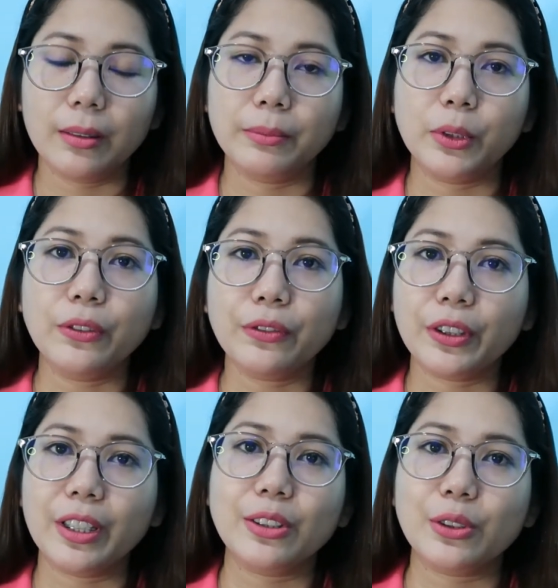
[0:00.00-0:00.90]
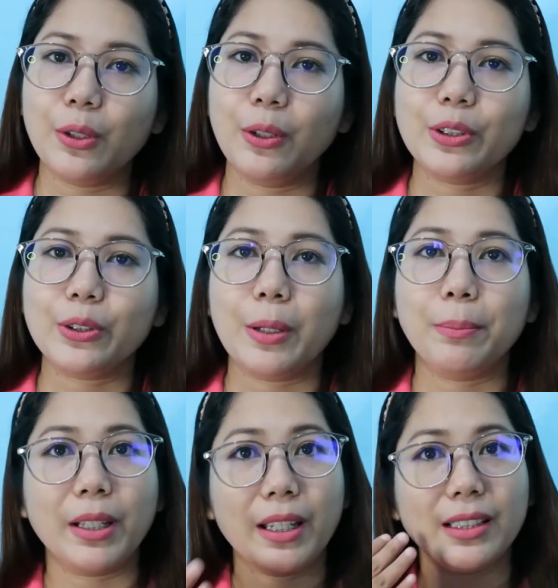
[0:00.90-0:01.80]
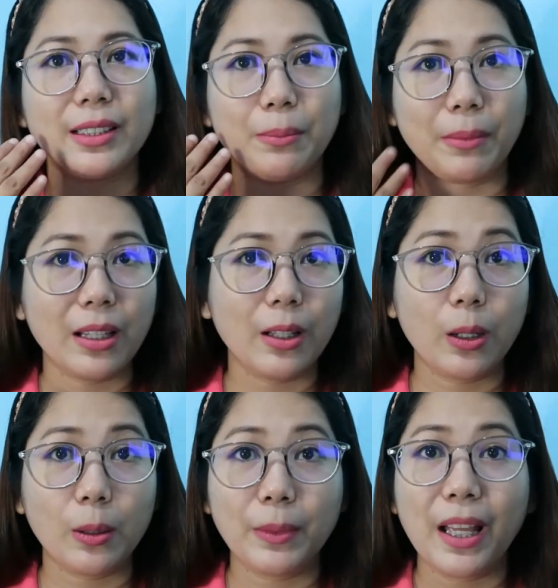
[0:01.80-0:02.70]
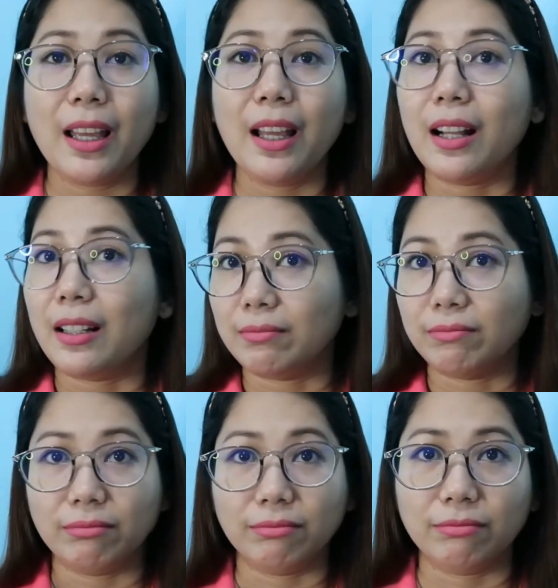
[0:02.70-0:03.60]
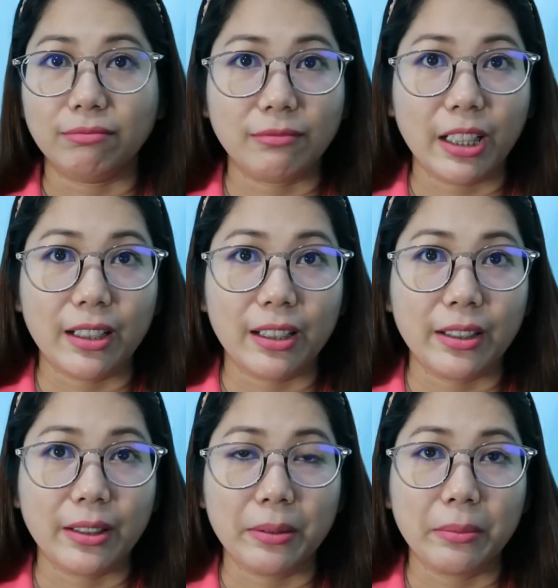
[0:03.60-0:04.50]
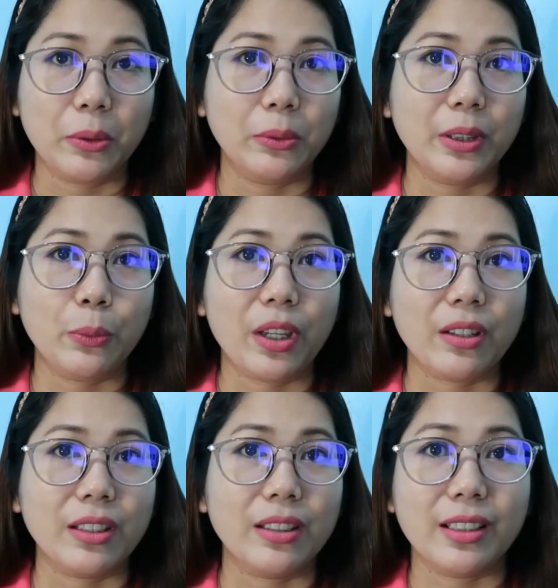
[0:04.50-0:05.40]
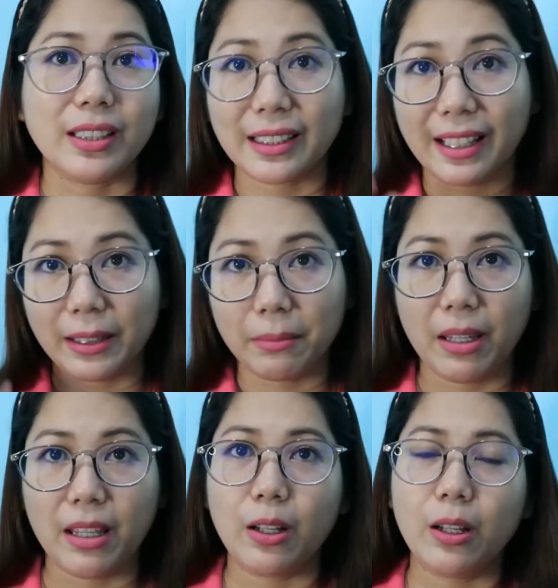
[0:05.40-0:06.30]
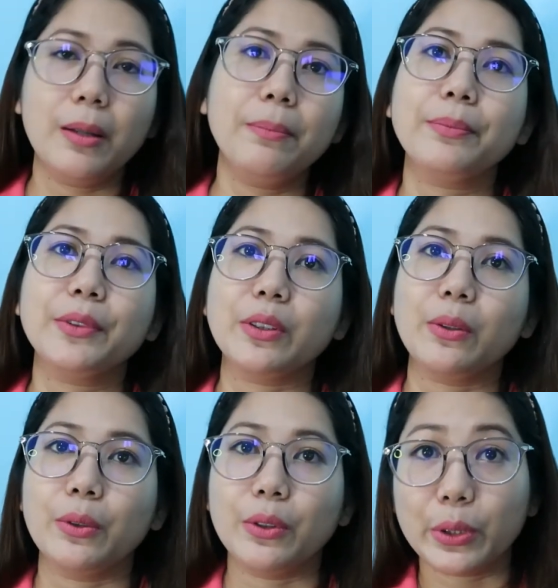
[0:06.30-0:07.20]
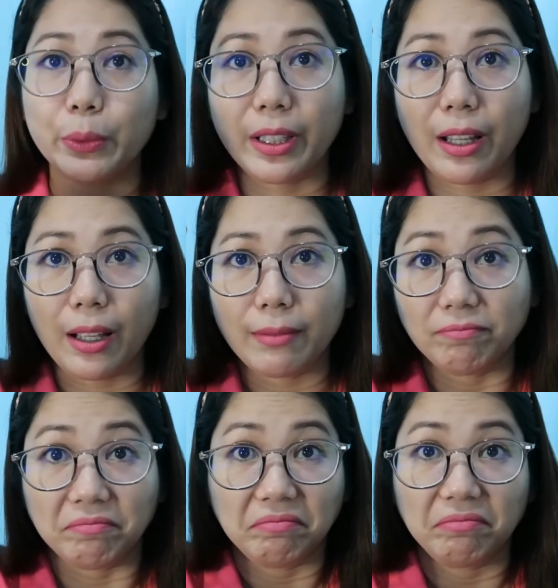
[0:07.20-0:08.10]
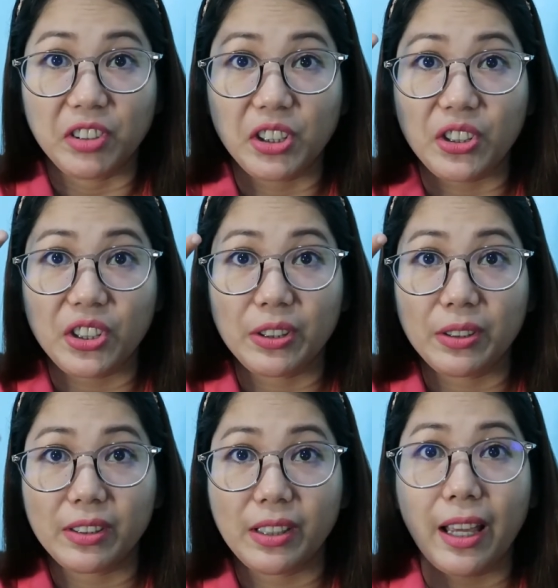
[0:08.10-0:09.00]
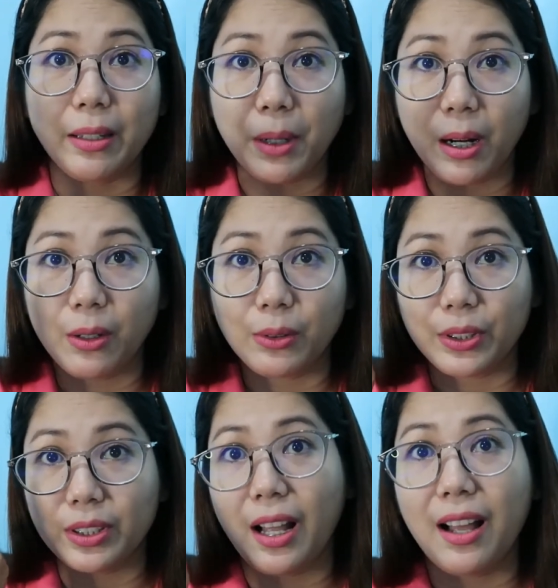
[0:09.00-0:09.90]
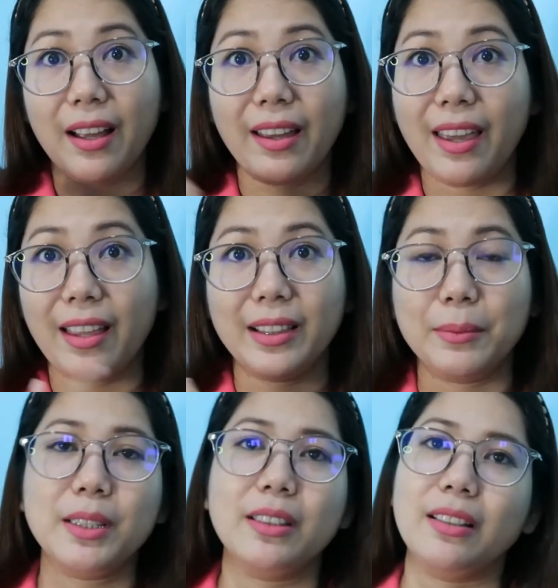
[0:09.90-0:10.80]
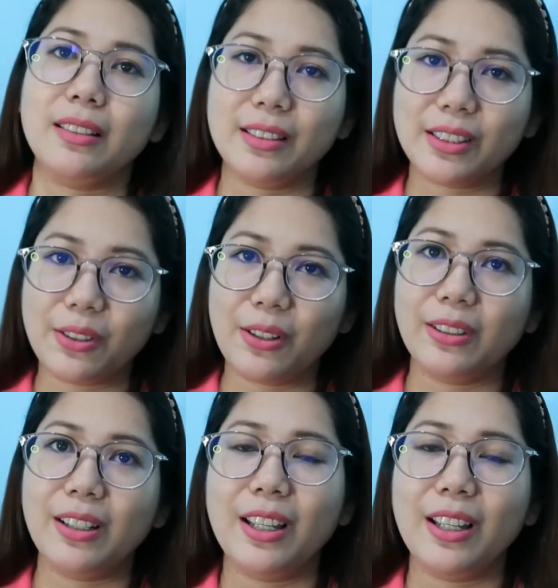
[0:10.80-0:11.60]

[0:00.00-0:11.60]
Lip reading: Don't forget to also apply some makeup. I am only wearing this light makeup, so usually just eyebrows, eye, and lipstick. That's all.